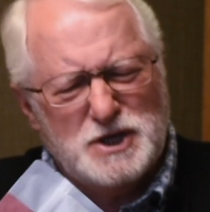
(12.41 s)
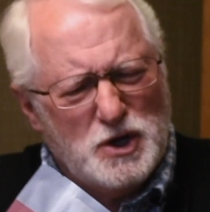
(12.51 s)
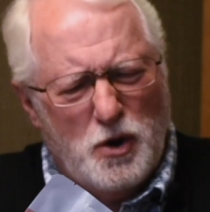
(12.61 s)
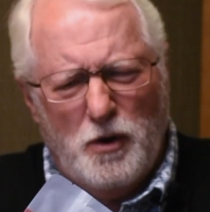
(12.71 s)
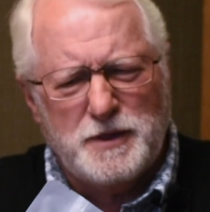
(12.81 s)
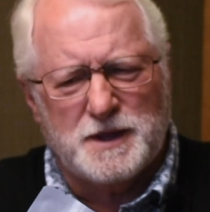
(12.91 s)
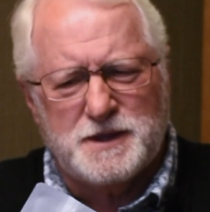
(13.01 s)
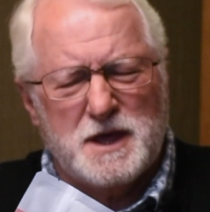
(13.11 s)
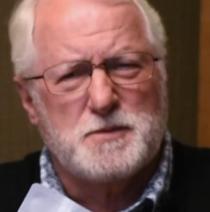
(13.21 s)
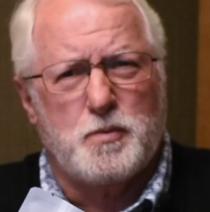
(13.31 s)
you know
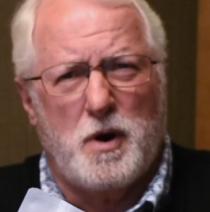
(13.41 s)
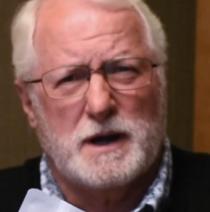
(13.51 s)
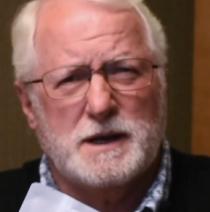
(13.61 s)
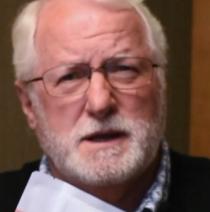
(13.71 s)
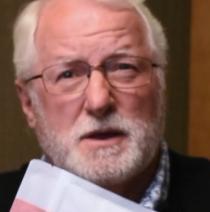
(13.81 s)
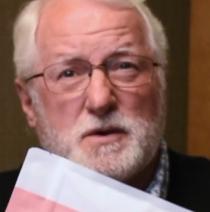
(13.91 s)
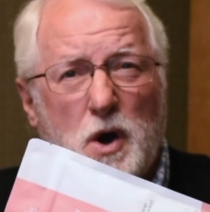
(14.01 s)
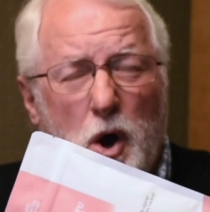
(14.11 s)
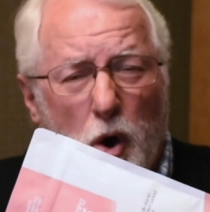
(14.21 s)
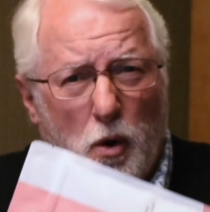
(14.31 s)
that this product is
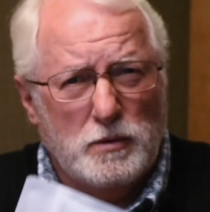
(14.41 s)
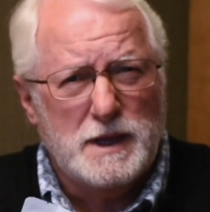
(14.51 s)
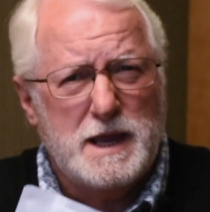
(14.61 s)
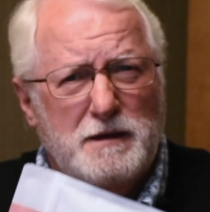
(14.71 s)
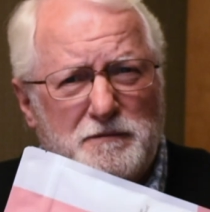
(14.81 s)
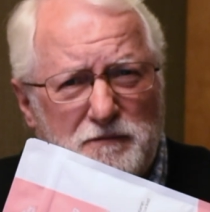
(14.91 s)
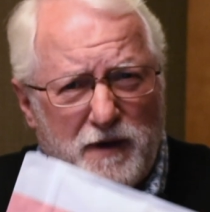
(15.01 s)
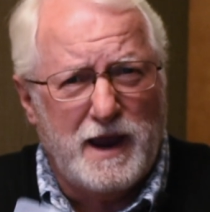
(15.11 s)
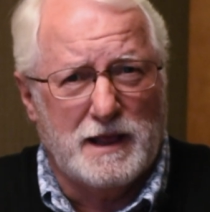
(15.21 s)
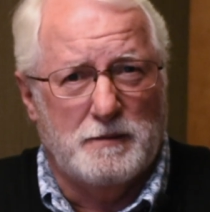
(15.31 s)
only
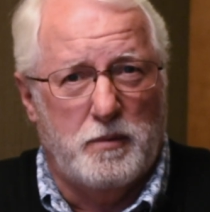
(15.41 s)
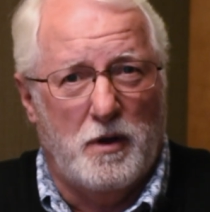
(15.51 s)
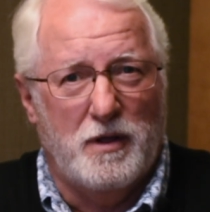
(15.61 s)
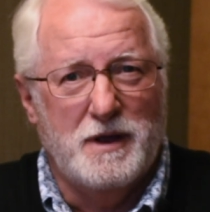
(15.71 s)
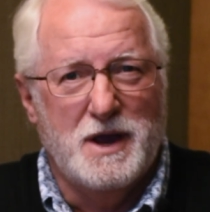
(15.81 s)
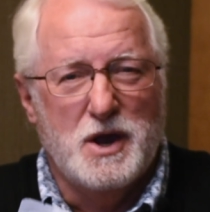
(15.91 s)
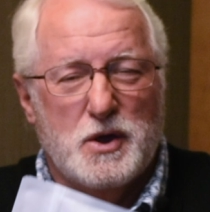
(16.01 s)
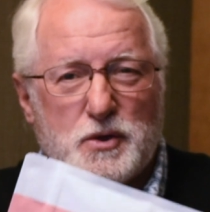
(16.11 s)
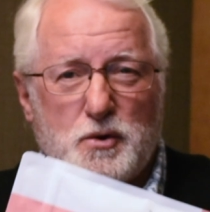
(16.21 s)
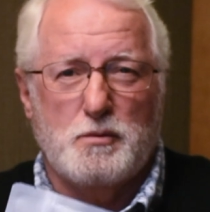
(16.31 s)
available
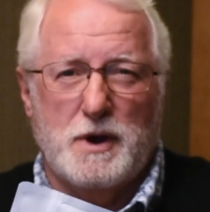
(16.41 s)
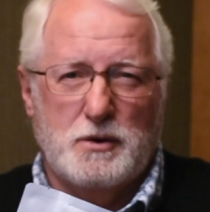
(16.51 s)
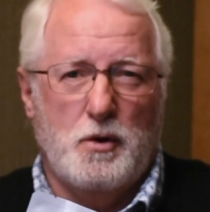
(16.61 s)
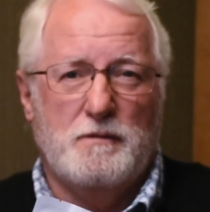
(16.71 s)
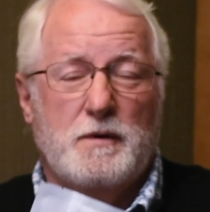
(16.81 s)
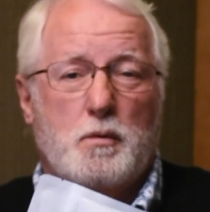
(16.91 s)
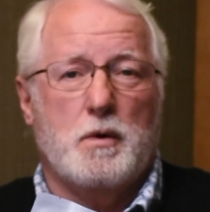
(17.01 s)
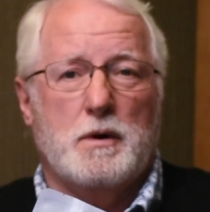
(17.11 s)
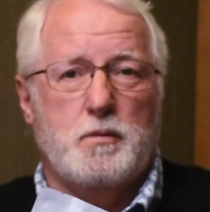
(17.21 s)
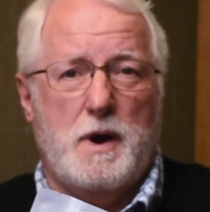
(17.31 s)
through Renova
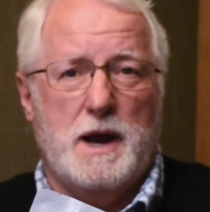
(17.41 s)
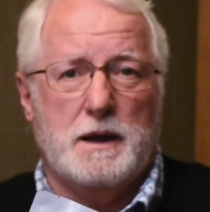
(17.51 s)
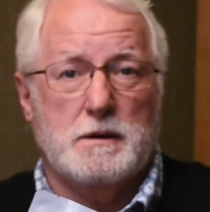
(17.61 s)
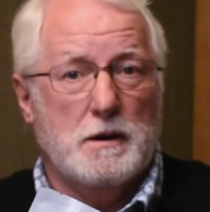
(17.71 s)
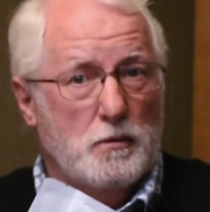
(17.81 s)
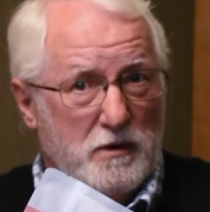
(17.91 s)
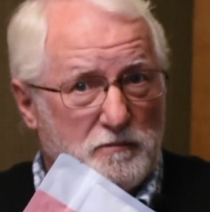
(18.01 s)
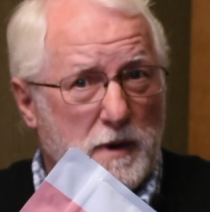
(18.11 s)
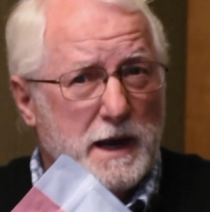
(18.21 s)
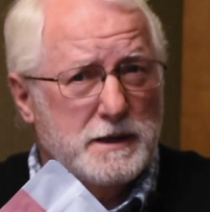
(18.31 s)
Worldwide?
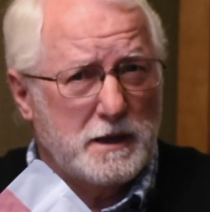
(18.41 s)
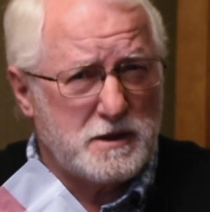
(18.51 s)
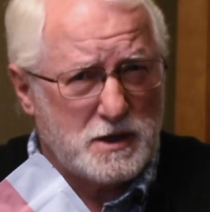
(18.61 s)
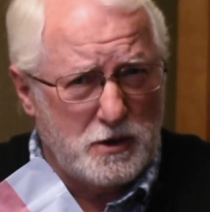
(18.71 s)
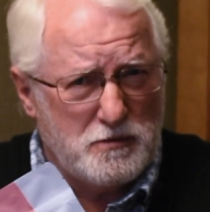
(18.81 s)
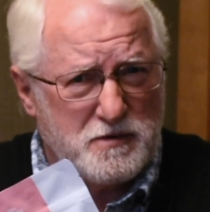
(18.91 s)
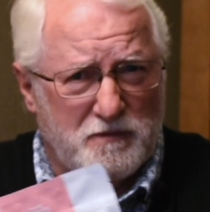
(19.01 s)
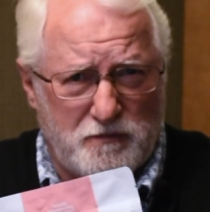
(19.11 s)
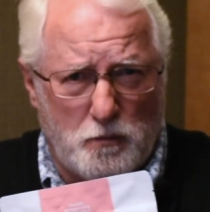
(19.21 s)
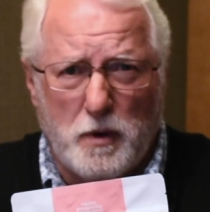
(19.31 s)
We've made an
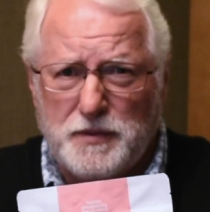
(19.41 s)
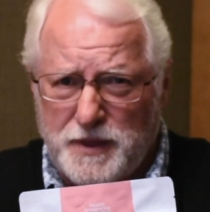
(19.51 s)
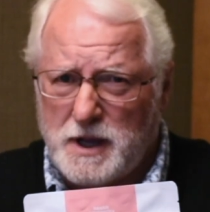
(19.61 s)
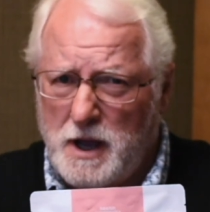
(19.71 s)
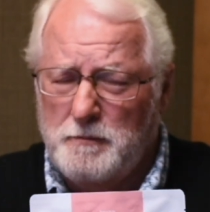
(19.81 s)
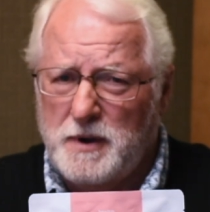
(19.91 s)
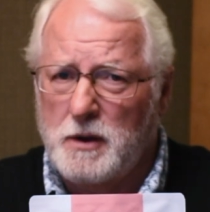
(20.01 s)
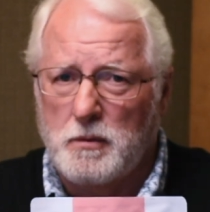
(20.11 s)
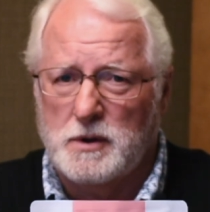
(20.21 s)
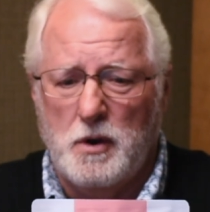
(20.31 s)
exclusive with the
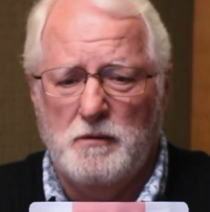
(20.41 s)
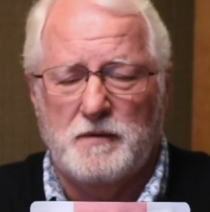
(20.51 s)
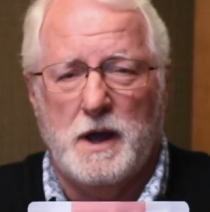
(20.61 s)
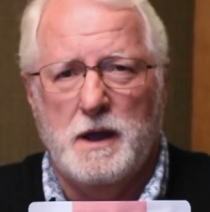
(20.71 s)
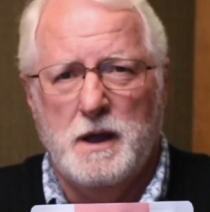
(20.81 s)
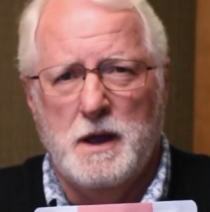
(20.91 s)
company Renova,